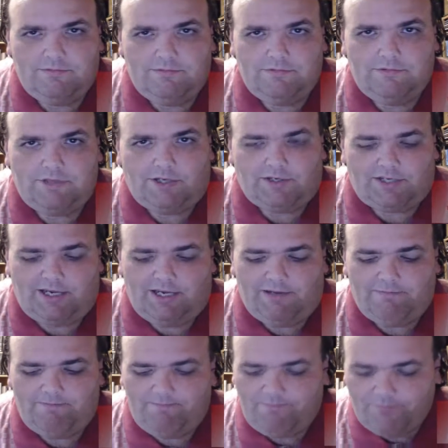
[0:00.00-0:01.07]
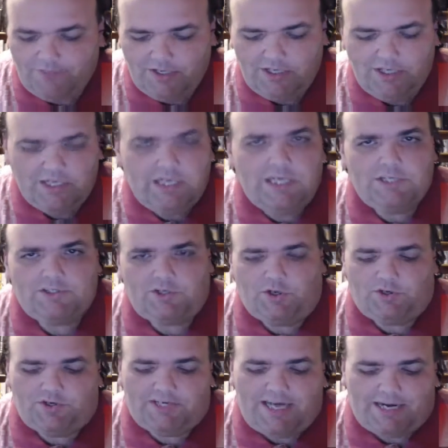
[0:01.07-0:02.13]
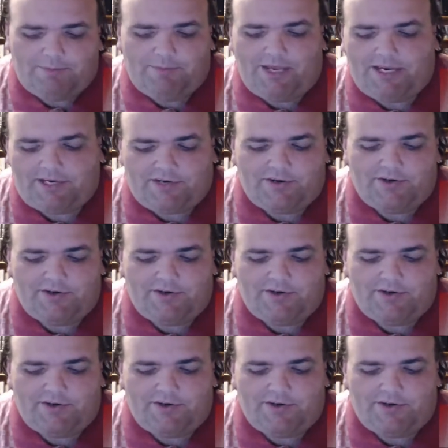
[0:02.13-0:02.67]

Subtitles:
Okay? So you're not a maker,